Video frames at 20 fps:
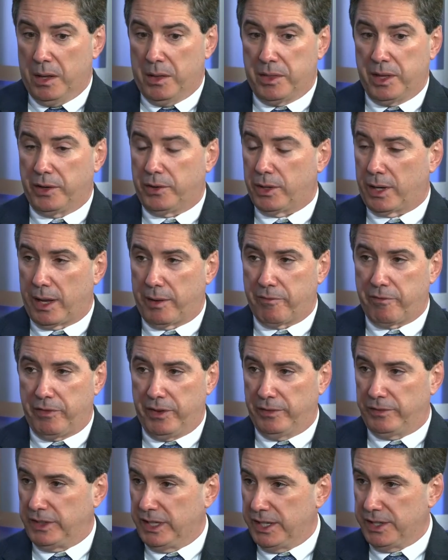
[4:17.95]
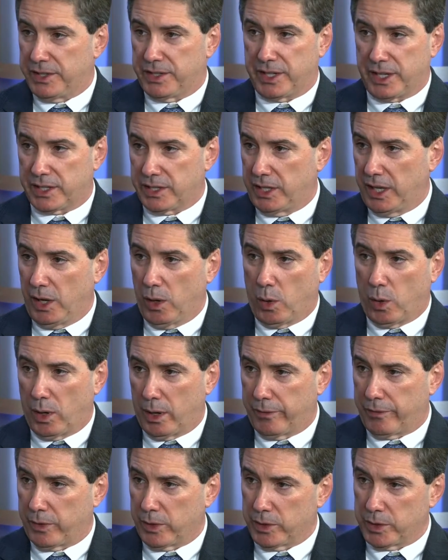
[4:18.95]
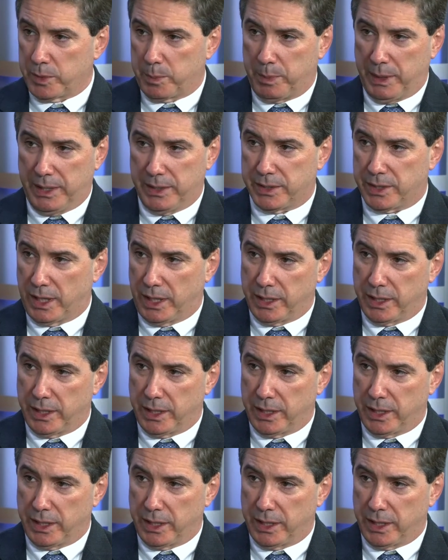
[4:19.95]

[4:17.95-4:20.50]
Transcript: they could have 50, 60 offers based